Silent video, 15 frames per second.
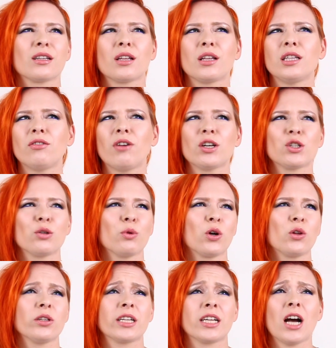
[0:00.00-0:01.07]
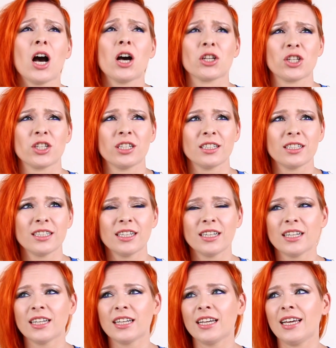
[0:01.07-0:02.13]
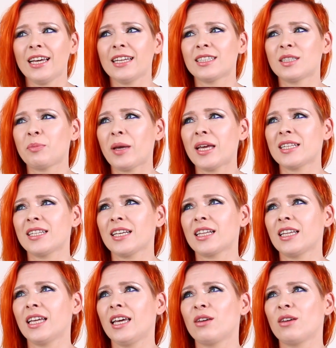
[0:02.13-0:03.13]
In Russia we call it kasha. It's basically